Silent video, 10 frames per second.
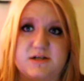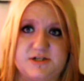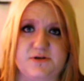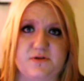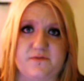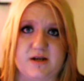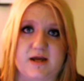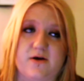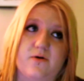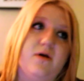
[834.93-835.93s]
do the
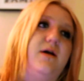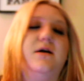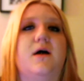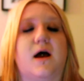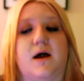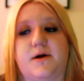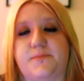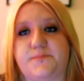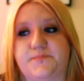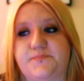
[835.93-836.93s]
video. A